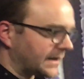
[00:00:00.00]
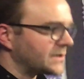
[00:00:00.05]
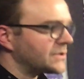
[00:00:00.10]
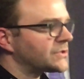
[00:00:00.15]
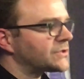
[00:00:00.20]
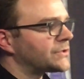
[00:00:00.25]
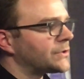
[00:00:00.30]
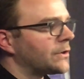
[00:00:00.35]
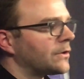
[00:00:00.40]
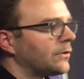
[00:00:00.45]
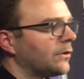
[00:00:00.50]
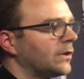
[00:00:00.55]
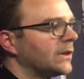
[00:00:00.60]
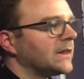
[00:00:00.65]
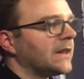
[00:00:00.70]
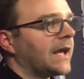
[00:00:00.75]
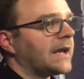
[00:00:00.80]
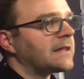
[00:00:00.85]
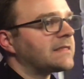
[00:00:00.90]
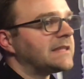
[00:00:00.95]

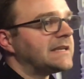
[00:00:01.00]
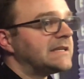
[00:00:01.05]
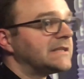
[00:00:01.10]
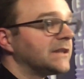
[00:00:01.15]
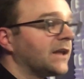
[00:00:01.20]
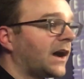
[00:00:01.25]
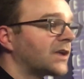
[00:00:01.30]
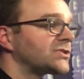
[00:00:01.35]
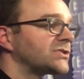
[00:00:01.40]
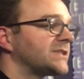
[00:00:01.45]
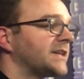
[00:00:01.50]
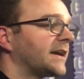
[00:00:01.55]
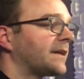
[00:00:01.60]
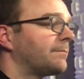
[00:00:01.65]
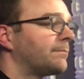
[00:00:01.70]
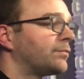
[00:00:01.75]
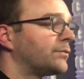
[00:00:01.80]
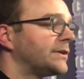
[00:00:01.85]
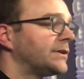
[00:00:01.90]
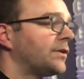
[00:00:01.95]
external, like the
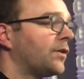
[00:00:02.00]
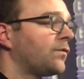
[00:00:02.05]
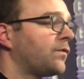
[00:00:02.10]
Logitech Brio